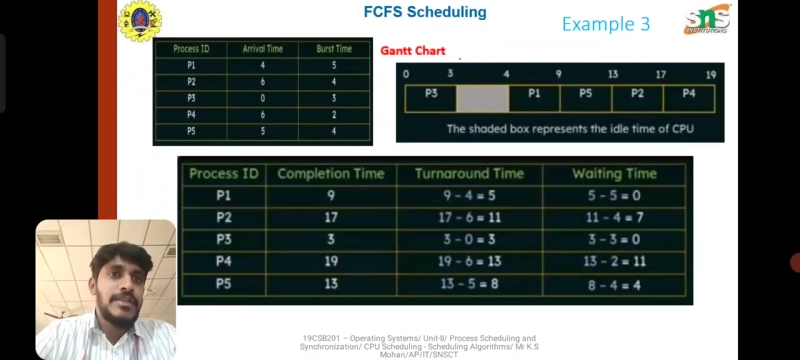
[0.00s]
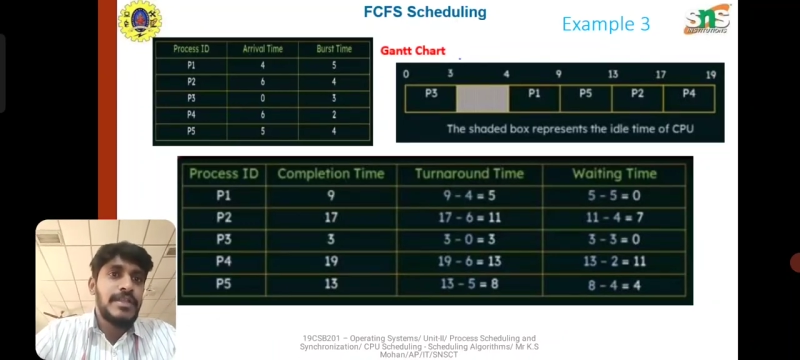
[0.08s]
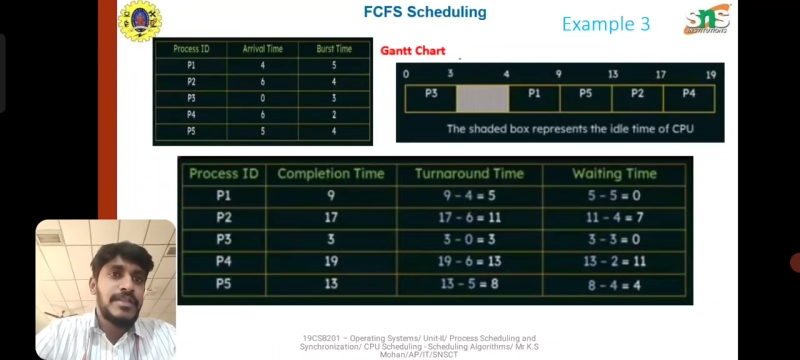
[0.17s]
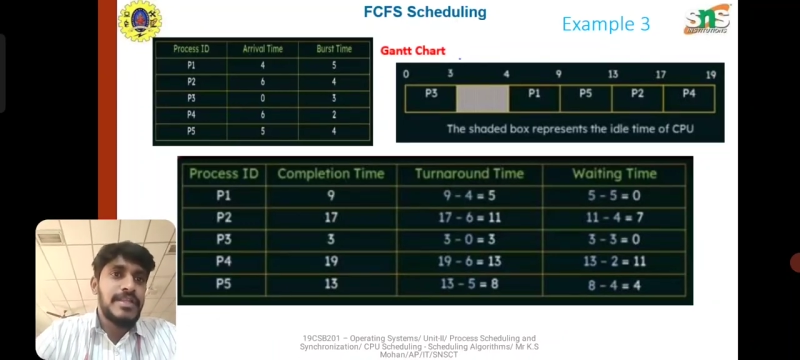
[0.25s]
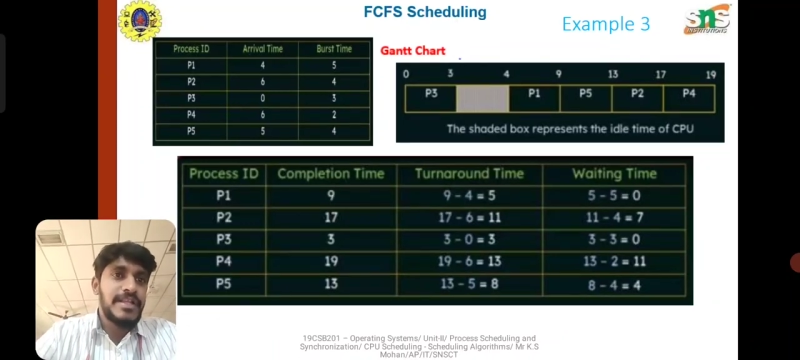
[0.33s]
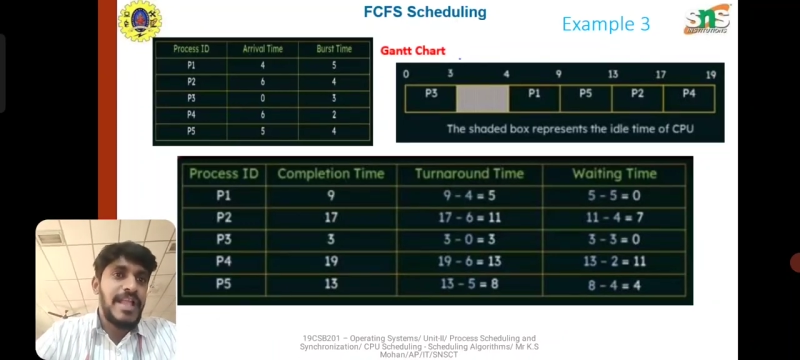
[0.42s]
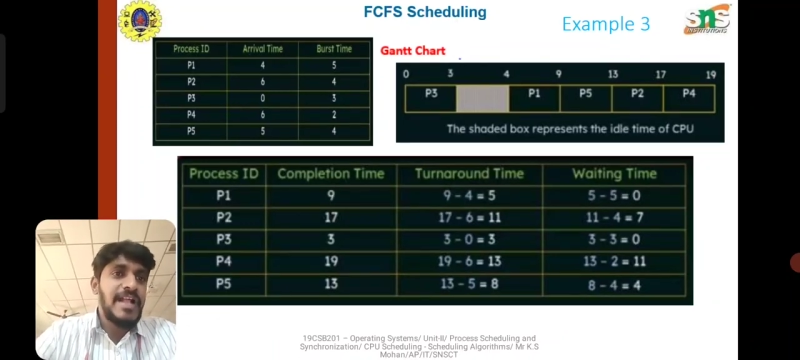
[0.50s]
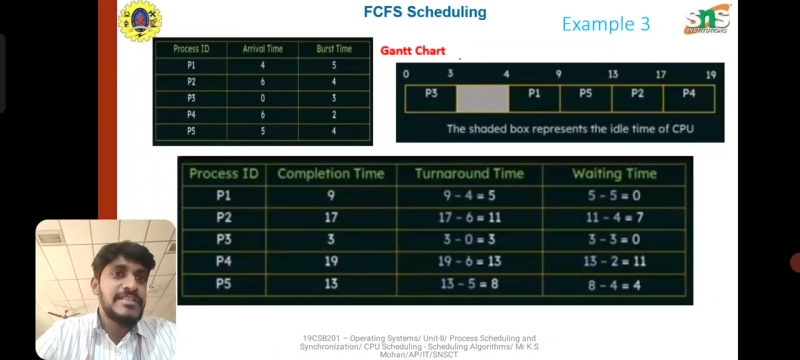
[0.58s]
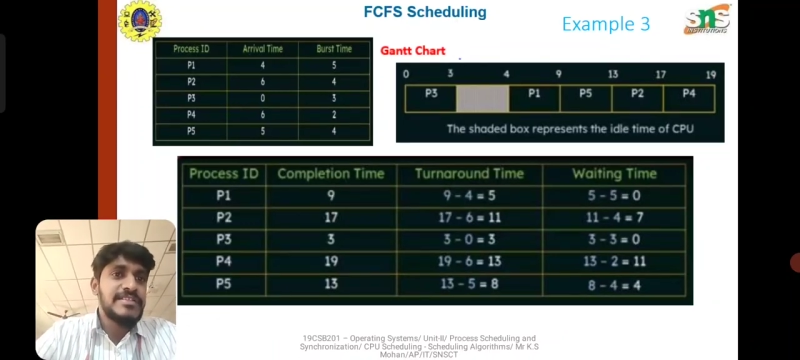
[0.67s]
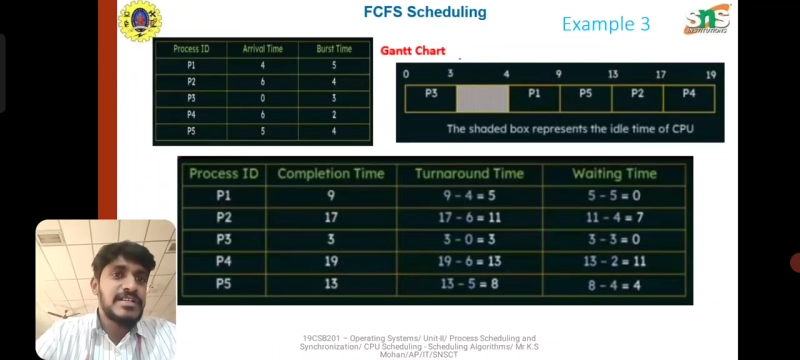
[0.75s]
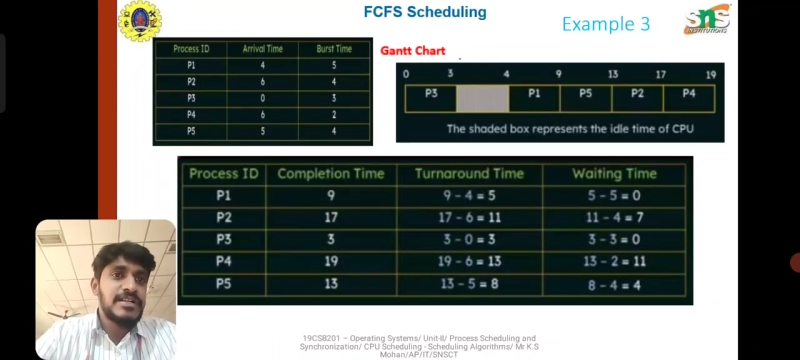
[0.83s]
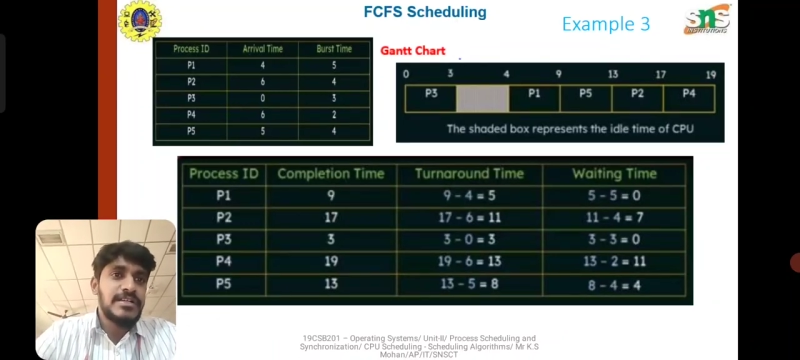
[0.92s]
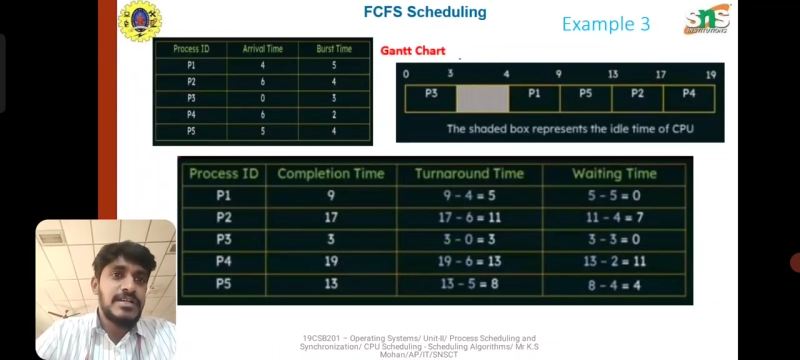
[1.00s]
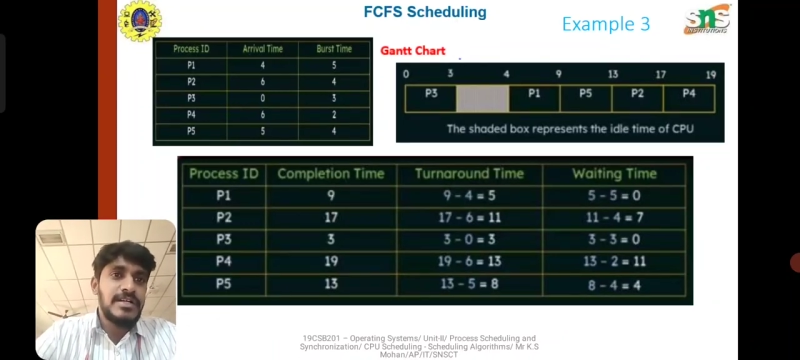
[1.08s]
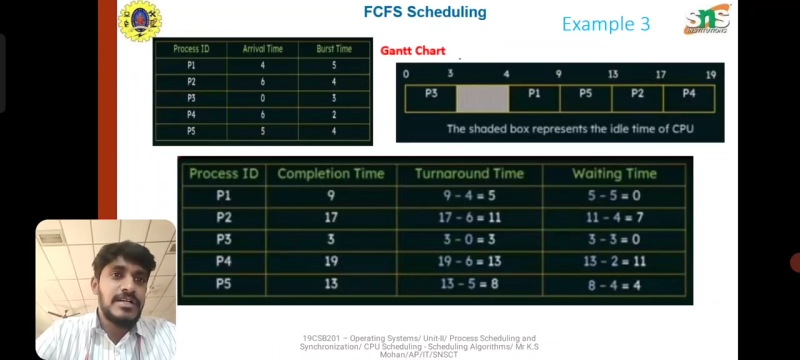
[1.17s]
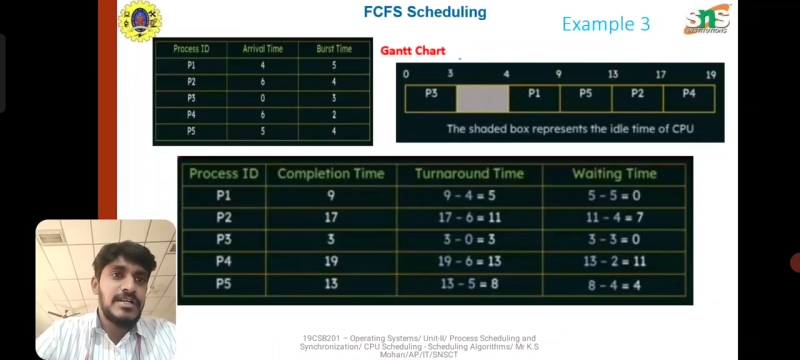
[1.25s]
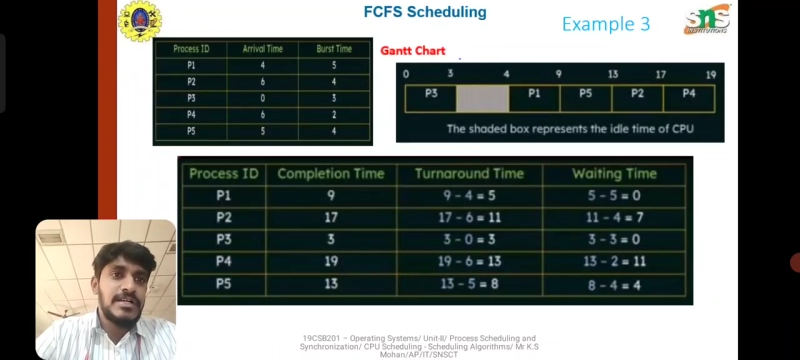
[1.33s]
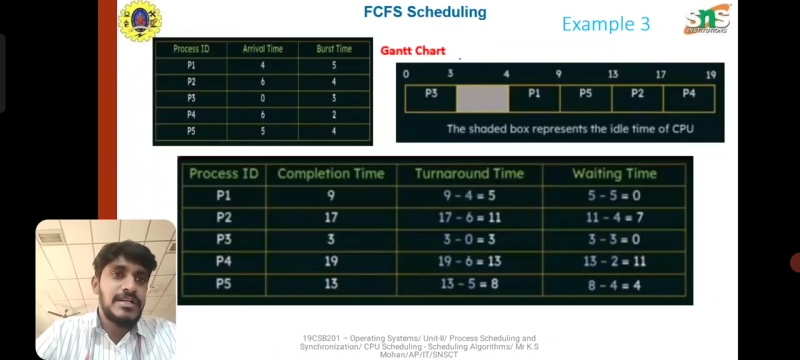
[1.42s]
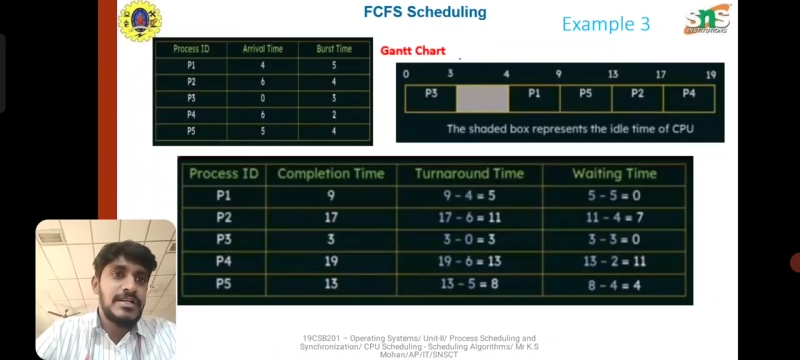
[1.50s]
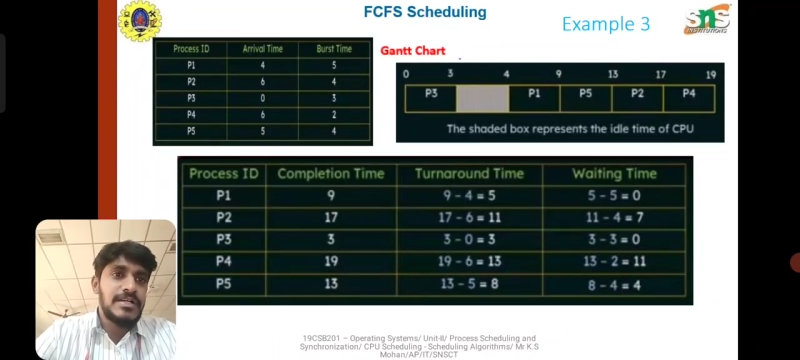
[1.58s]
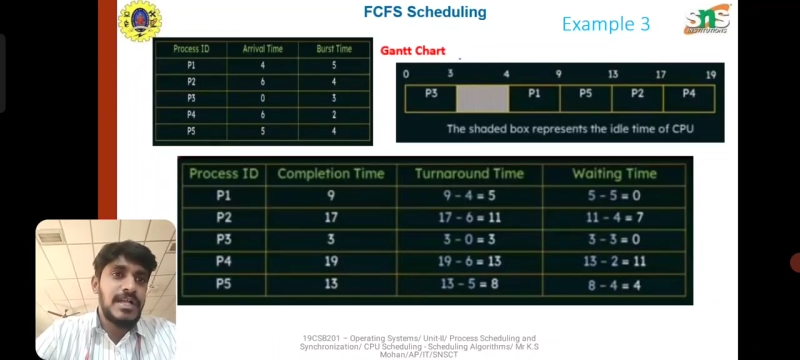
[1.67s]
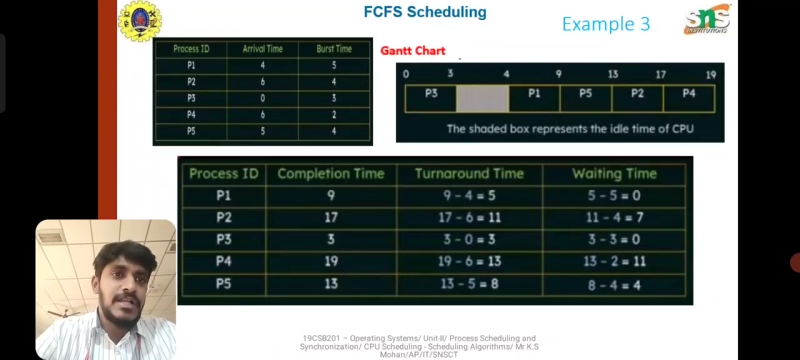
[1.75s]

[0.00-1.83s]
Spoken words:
Then the Gantt chart, the